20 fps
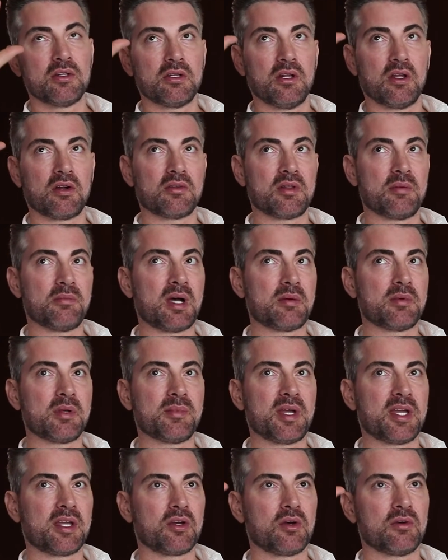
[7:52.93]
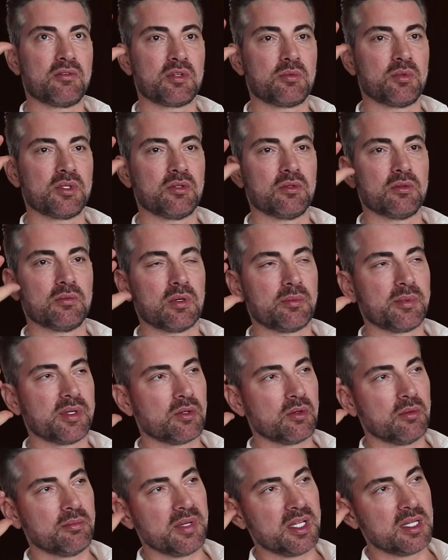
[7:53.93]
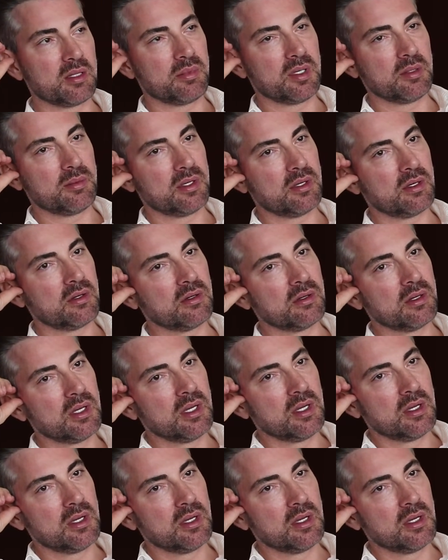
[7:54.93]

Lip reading: So a lot of the mummy makeovers, we do what we call mini BBL.